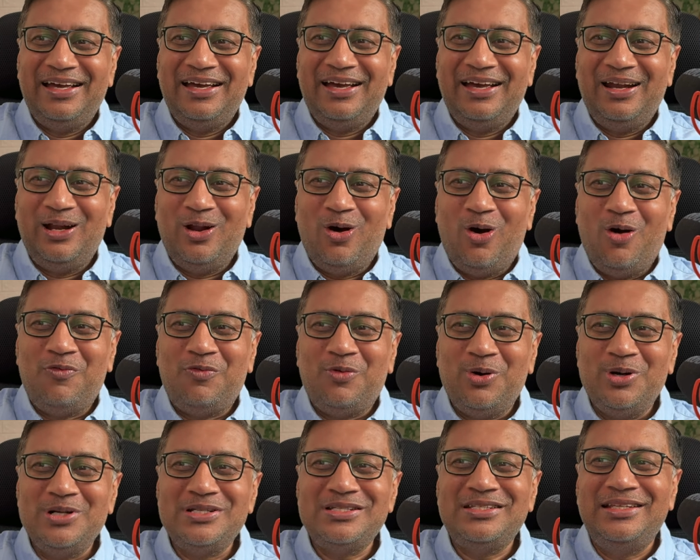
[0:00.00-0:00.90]
Now, of
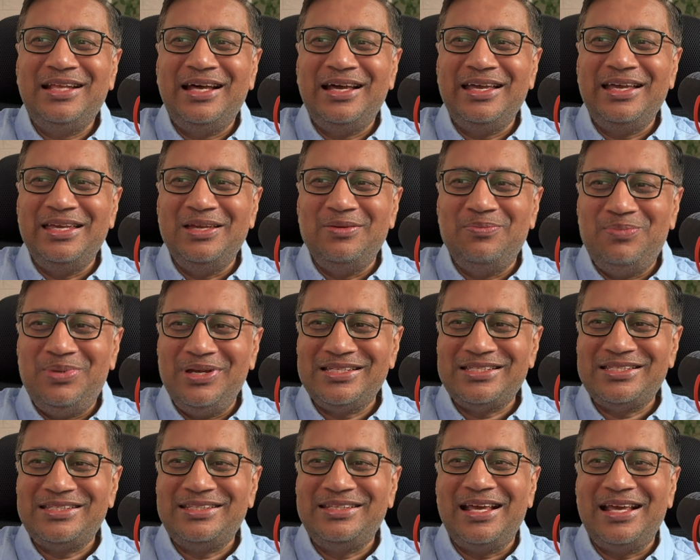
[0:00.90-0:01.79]
course, the
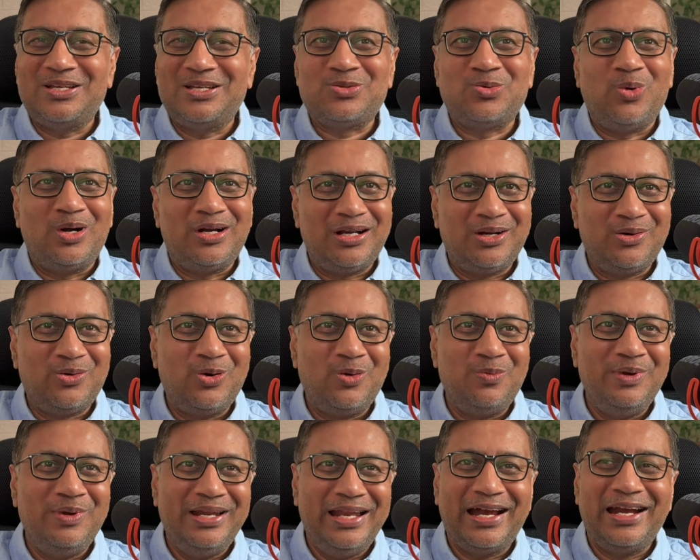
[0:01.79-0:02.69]
EPS next quarter
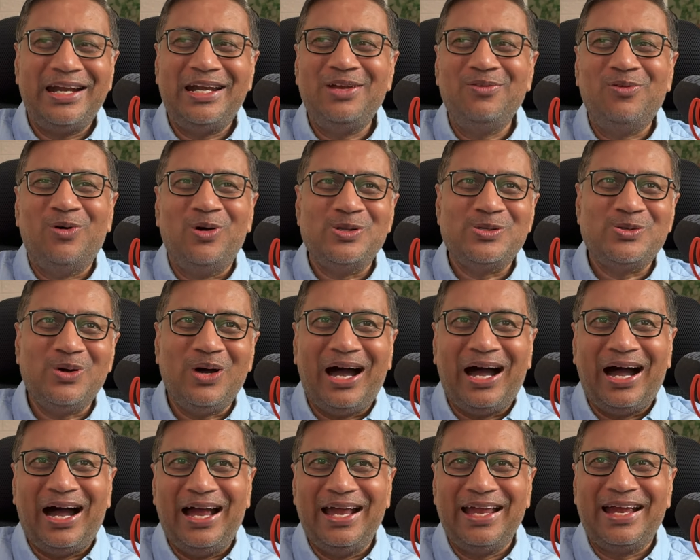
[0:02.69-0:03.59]
could be negative
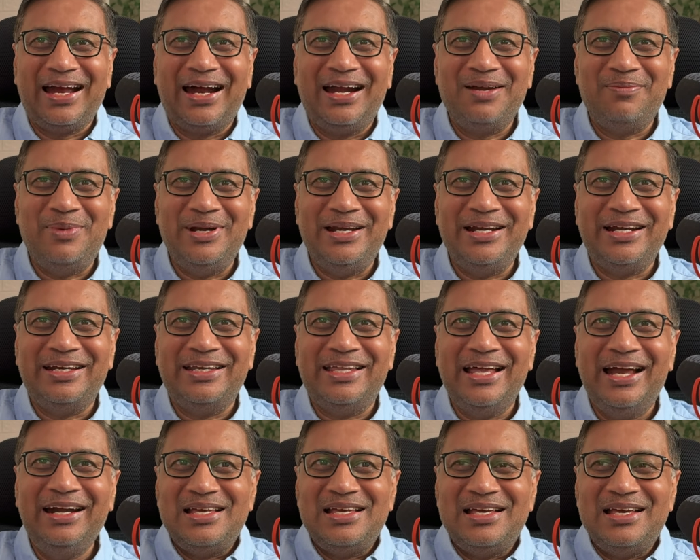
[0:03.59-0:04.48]
also. I can't predict
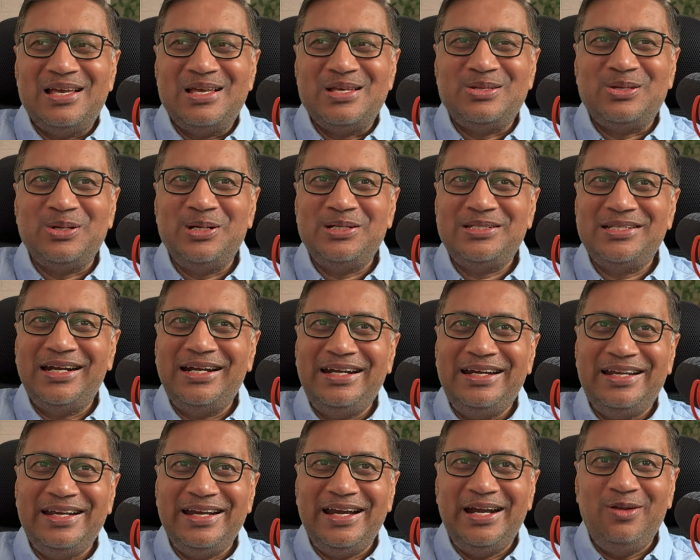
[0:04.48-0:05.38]
that. So it's a
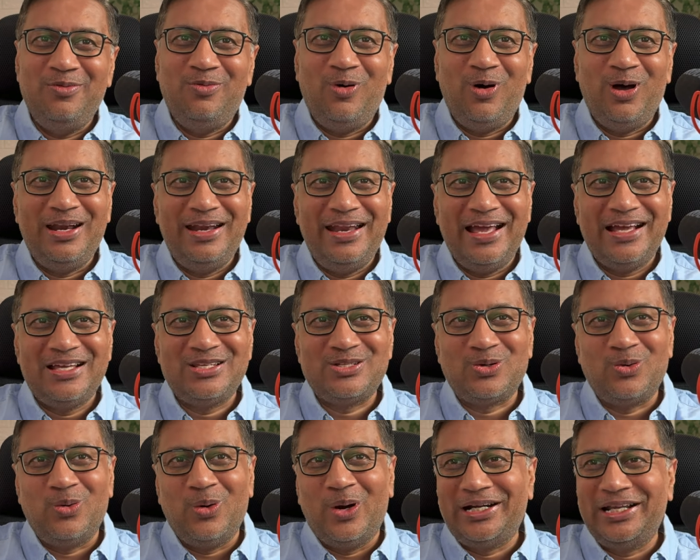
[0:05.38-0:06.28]
trade for
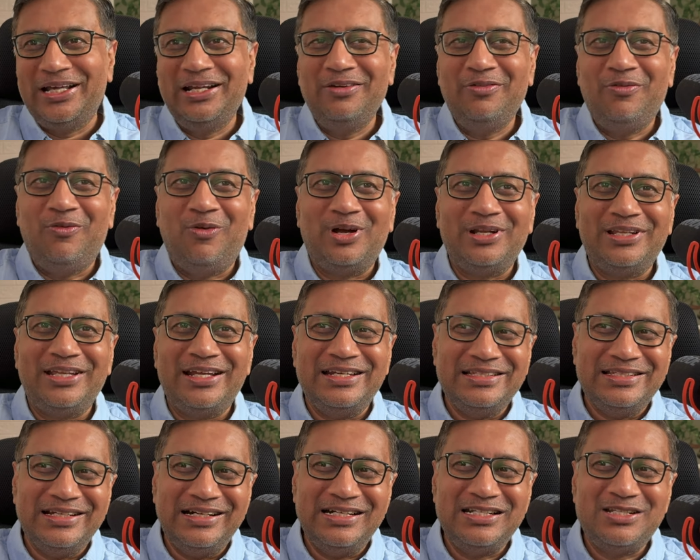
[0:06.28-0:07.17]
next quarter for the
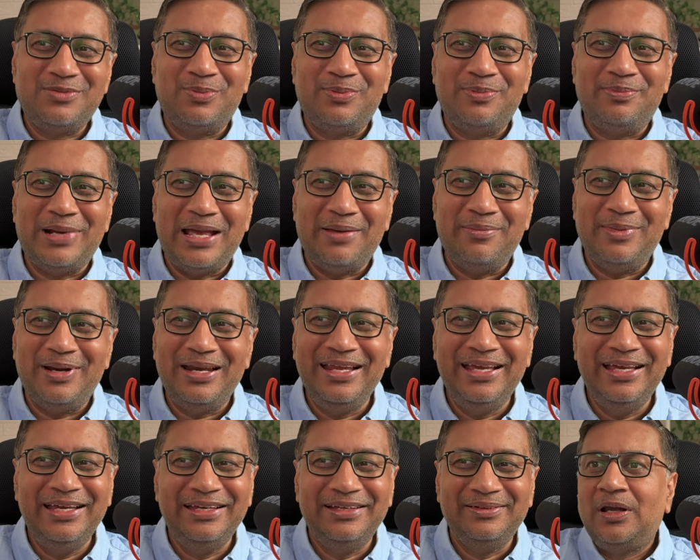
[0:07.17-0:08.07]
results
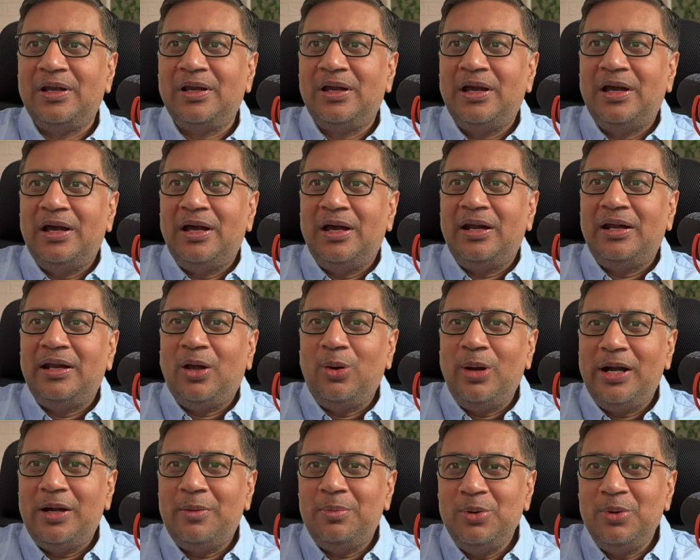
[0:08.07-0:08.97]
primarily. Now,
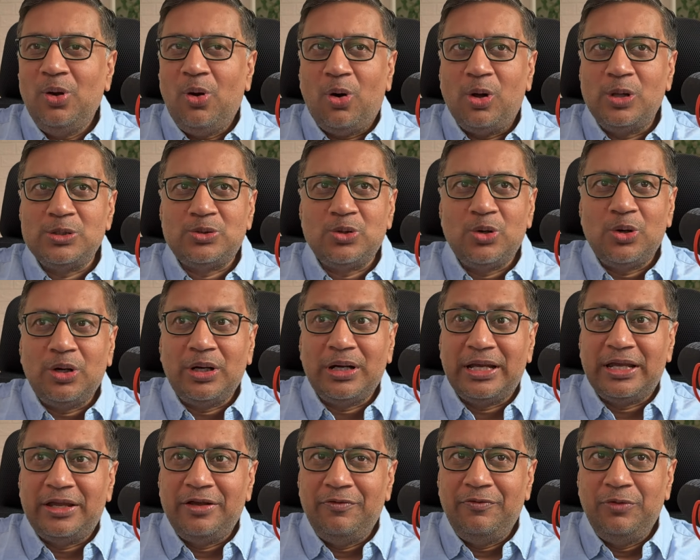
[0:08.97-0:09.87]
let me also
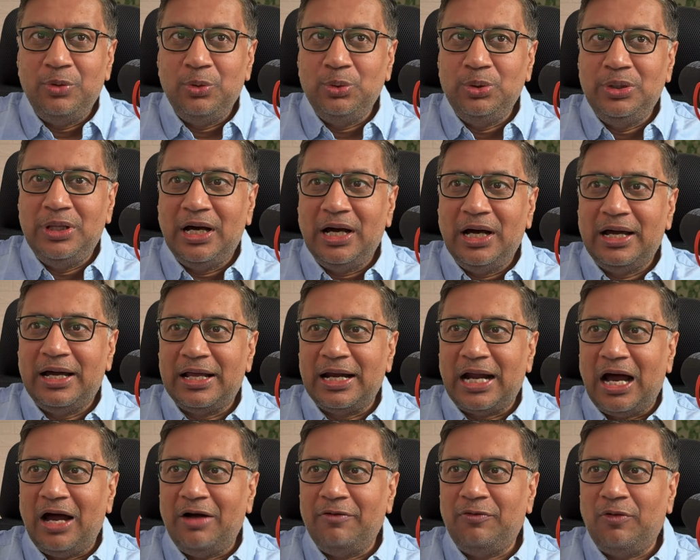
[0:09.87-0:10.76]
give you the
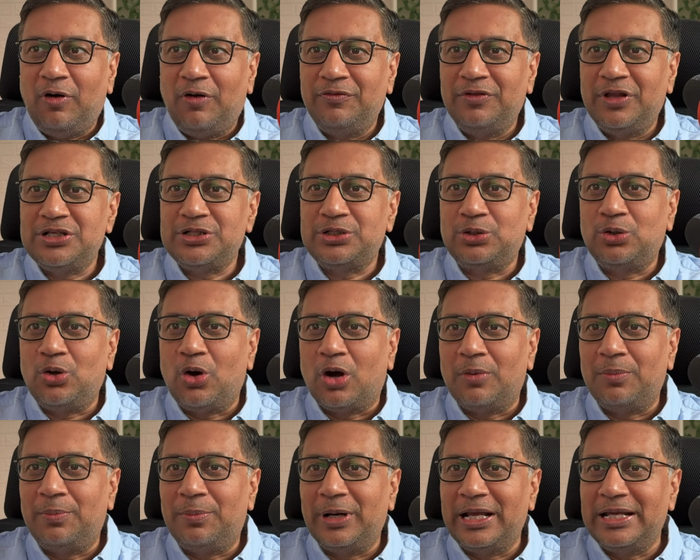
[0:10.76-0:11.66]
graph of the
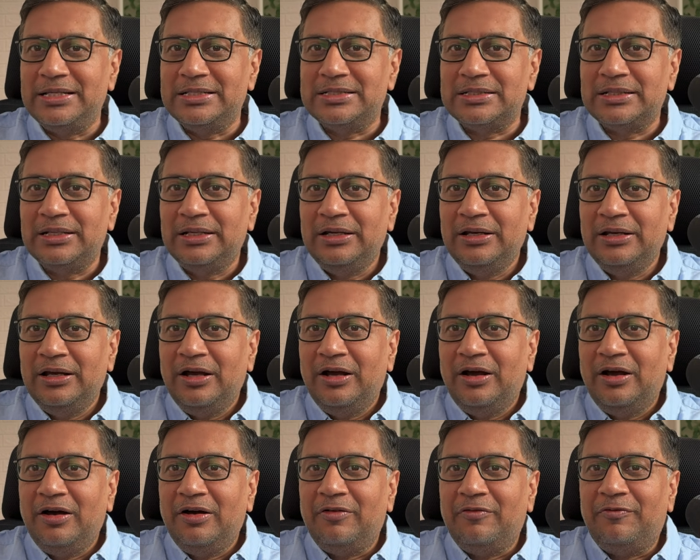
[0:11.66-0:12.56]
stock price.
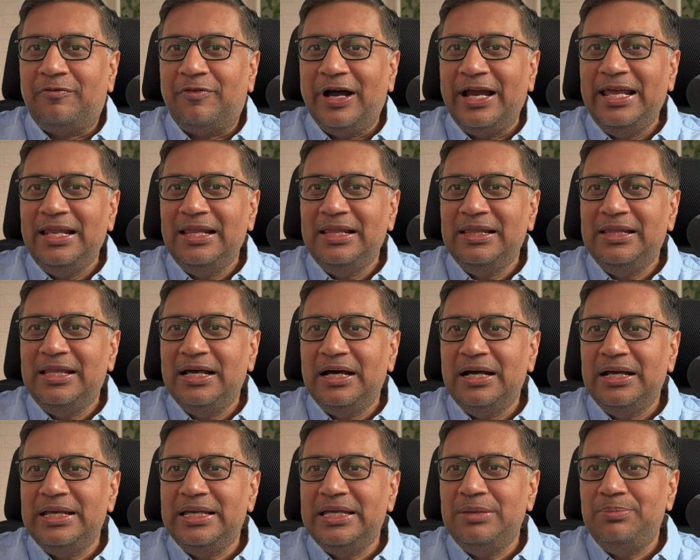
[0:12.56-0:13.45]
While
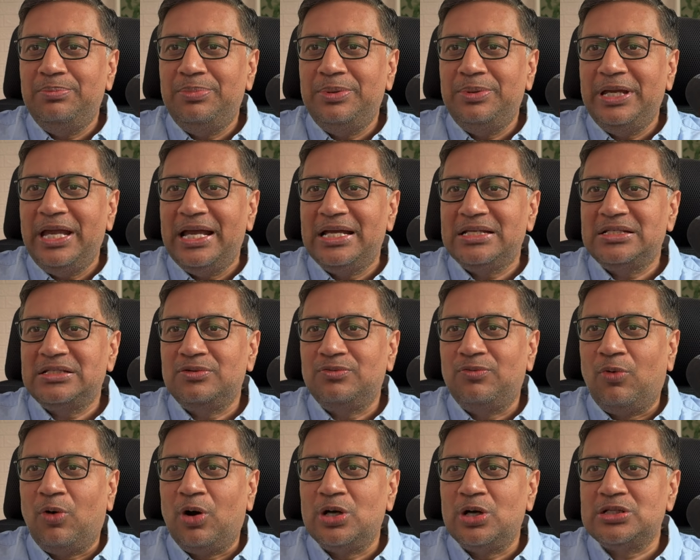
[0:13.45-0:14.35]
the EPS
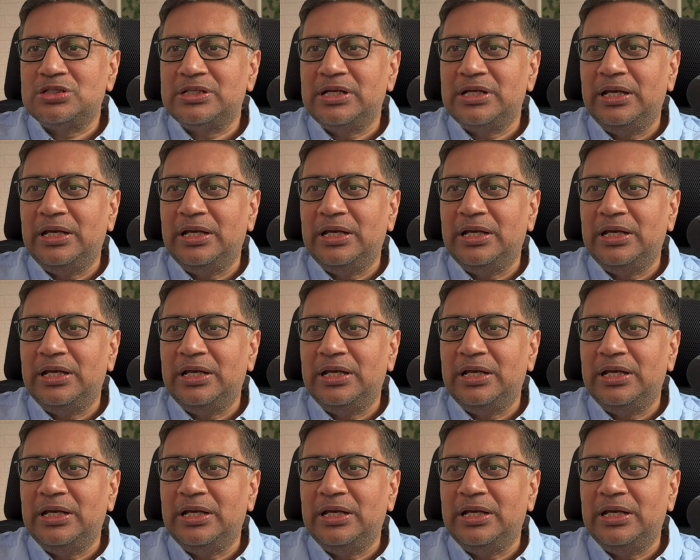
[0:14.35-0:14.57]
was